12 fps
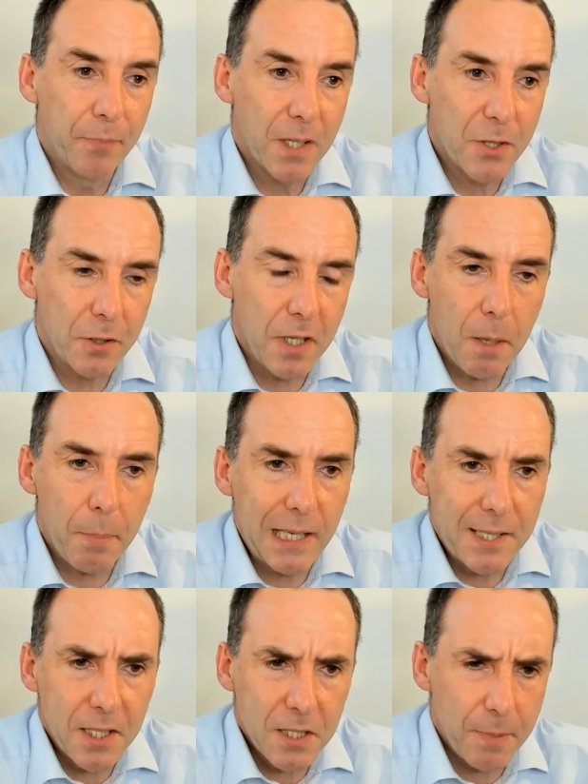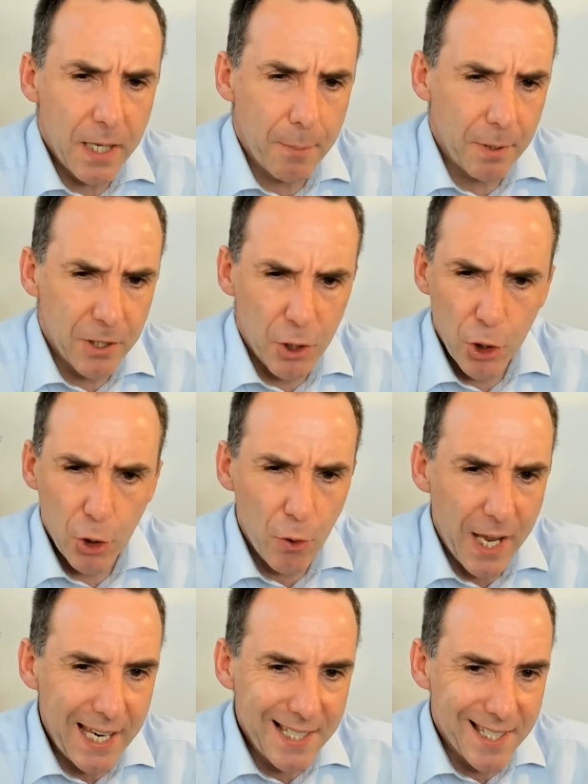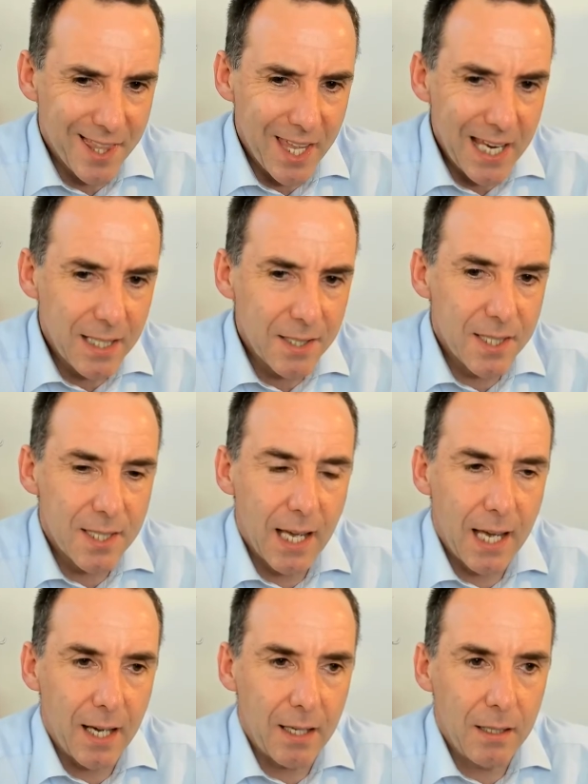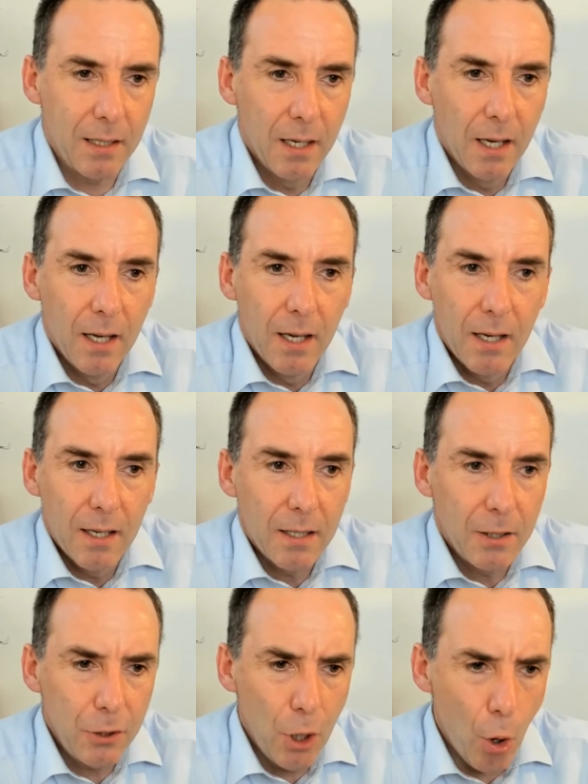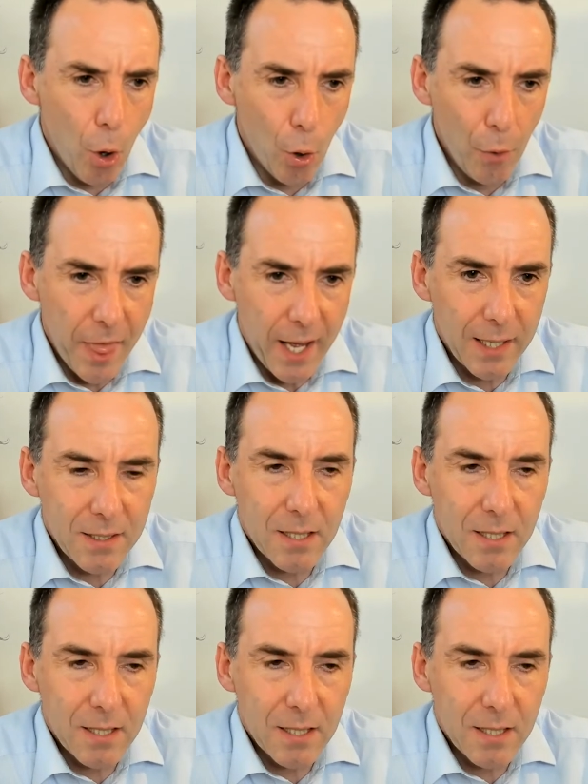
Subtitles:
So the ability to be able to trace things and know that